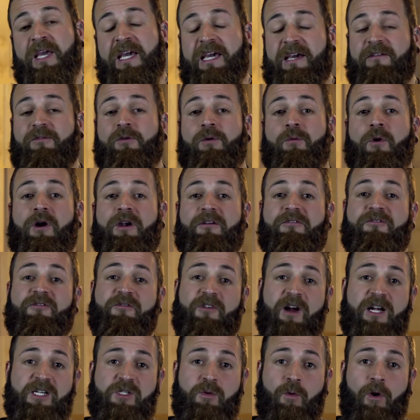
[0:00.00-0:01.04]
If we want a
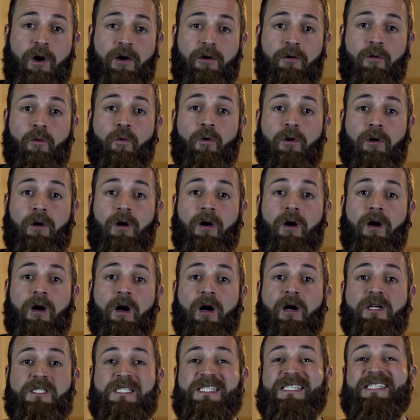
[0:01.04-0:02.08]
fresh water or
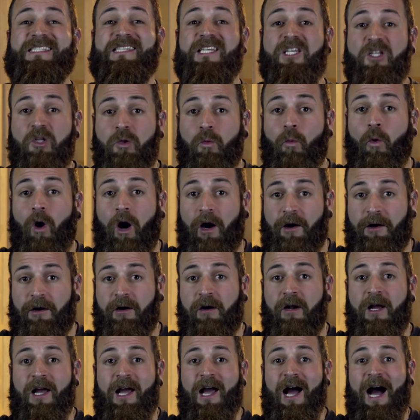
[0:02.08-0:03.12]
a still
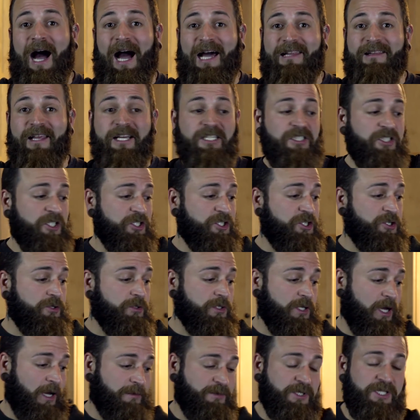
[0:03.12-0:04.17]
water, I like to
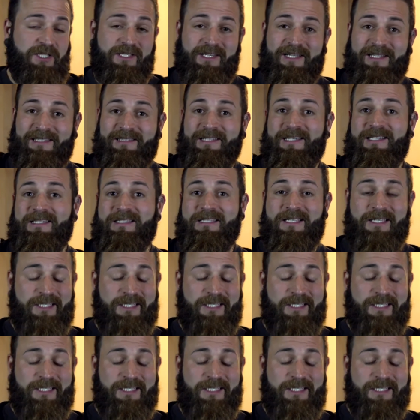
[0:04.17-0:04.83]
choose options like this.